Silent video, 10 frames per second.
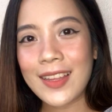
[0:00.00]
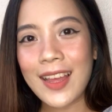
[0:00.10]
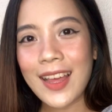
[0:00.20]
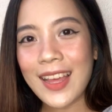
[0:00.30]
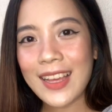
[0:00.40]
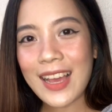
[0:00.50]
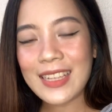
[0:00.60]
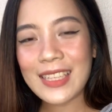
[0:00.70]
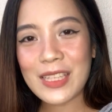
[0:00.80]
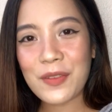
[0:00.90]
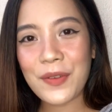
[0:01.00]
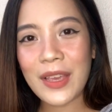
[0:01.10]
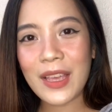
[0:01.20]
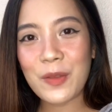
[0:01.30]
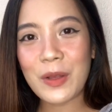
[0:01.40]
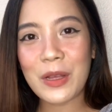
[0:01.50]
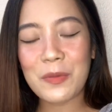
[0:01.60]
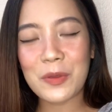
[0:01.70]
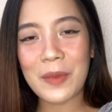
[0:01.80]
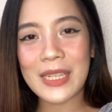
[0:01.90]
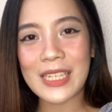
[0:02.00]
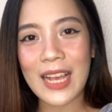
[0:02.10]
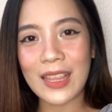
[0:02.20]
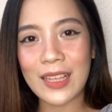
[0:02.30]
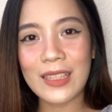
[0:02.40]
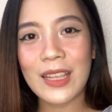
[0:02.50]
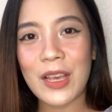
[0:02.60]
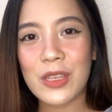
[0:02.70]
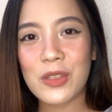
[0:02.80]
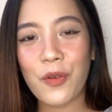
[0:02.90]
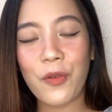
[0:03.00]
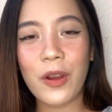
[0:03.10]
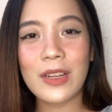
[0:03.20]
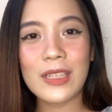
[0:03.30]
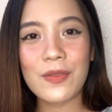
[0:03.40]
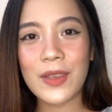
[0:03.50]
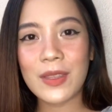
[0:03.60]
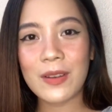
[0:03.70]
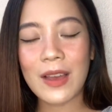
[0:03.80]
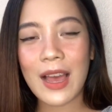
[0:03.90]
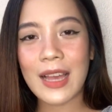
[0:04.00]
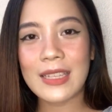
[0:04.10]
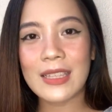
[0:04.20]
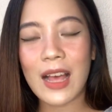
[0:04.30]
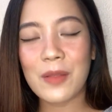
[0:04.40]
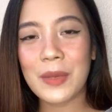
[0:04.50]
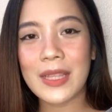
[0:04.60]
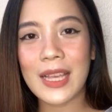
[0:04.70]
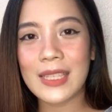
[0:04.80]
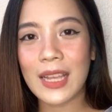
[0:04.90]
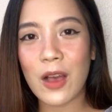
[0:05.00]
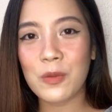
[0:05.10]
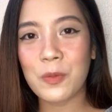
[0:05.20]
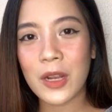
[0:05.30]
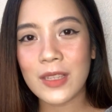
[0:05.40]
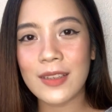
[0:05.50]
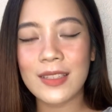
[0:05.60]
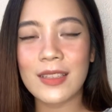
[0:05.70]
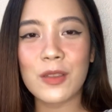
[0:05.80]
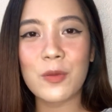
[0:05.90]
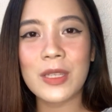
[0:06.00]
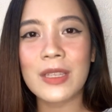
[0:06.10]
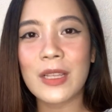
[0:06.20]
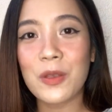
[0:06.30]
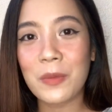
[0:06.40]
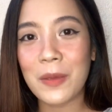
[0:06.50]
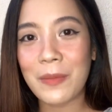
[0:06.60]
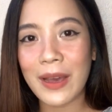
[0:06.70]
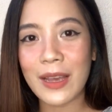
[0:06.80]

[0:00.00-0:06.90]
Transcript: Hey guys, it's Faye and welcome to my channel. So for this video guys, I'll be testing out products that was sent to me by a